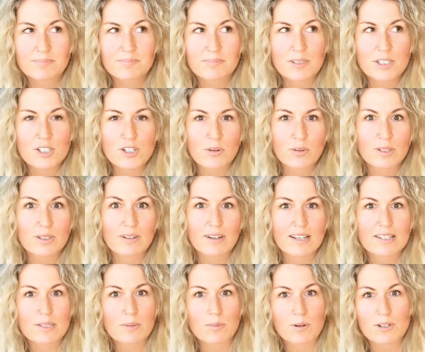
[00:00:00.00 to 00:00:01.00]
showing you
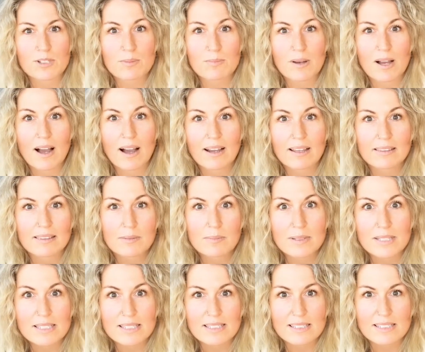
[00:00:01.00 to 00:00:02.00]
guys the person behind the
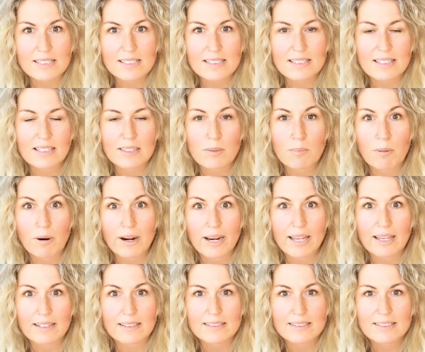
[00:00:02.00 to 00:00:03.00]
business and the
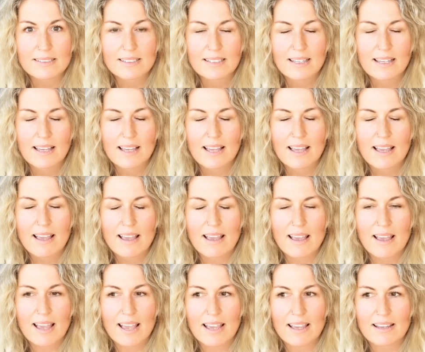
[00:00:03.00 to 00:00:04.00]
brand.
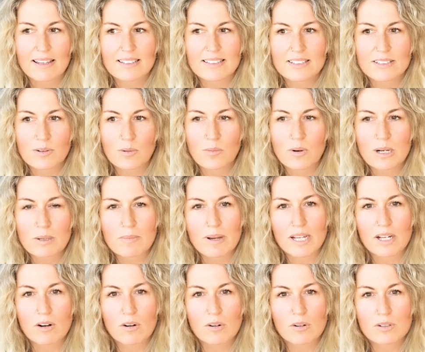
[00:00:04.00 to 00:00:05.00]
And one of my
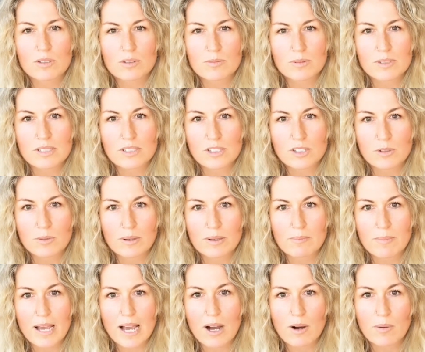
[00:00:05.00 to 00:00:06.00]
goals was to
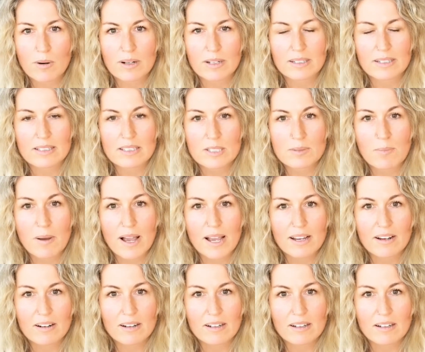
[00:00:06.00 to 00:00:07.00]
empower and
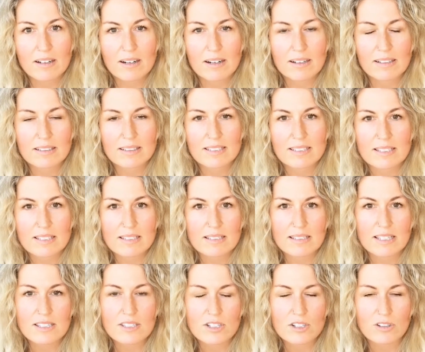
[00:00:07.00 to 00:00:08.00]
inspire on this
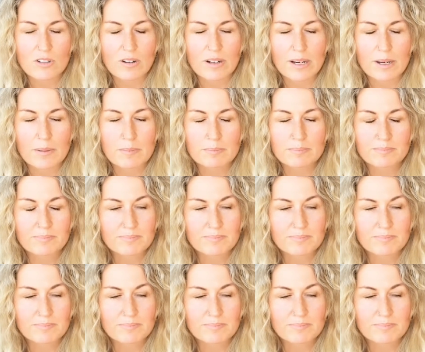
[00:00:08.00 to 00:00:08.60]
Instagram